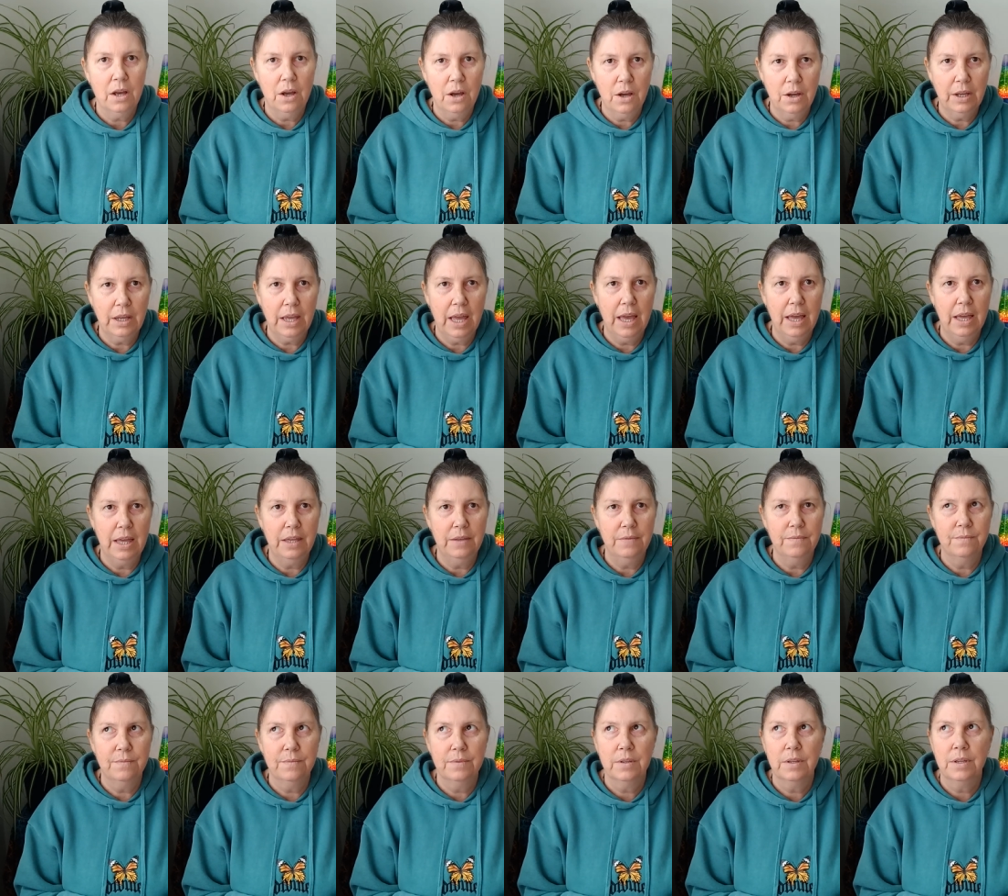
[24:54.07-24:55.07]
Okay.
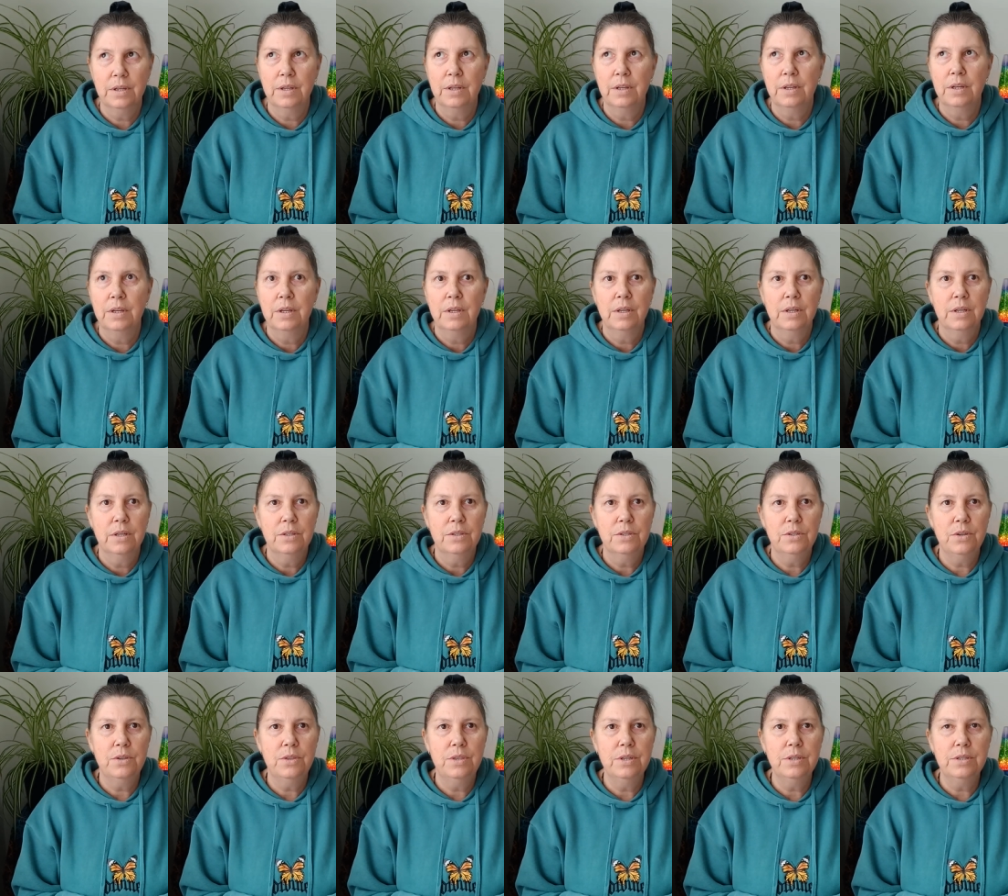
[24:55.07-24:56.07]

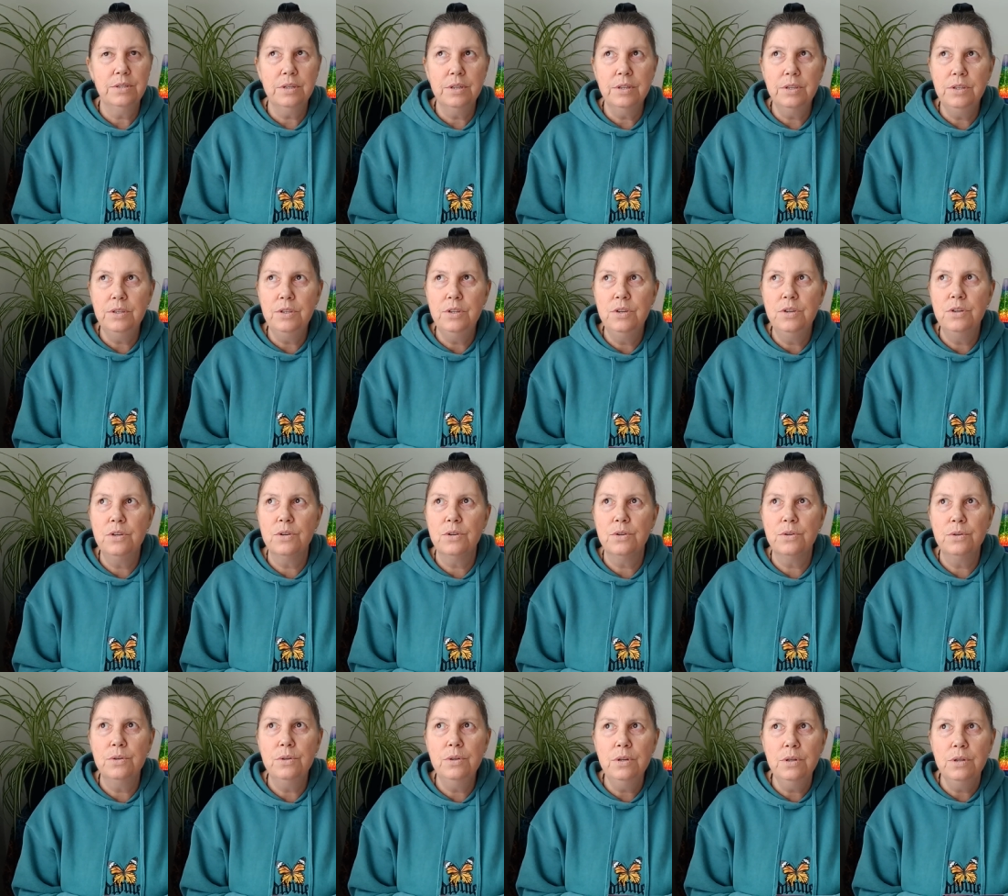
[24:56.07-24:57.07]
So this is
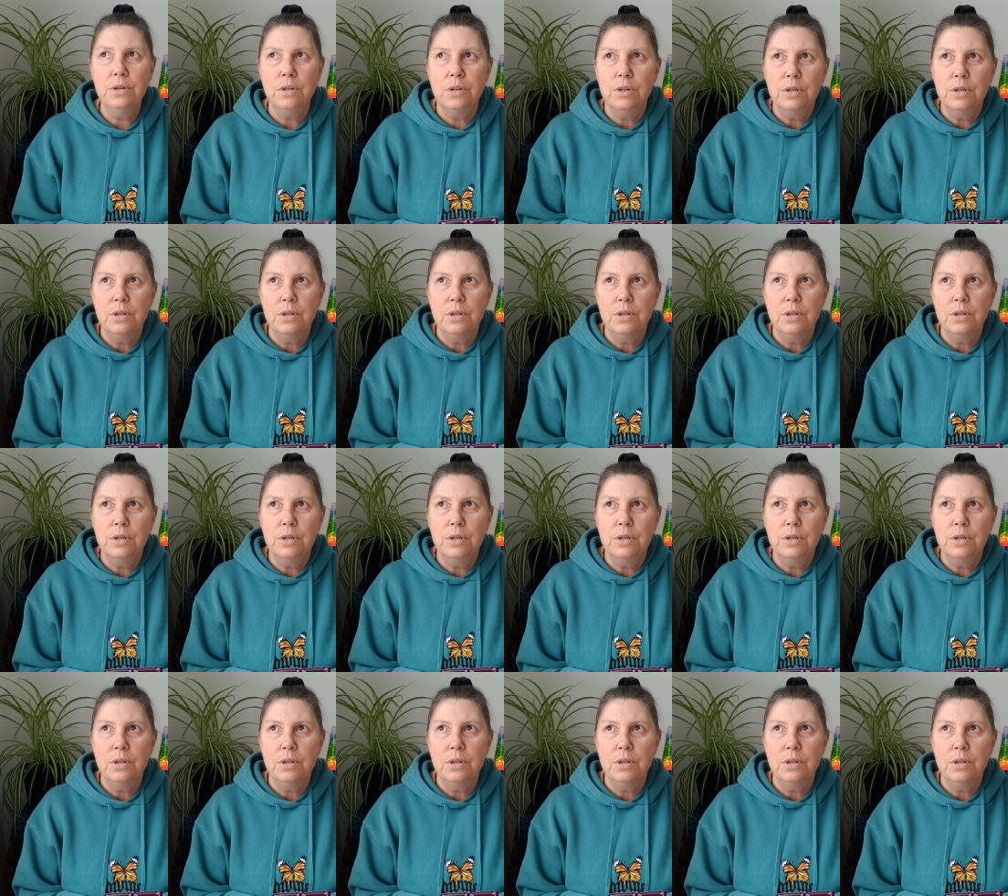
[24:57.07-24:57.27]
you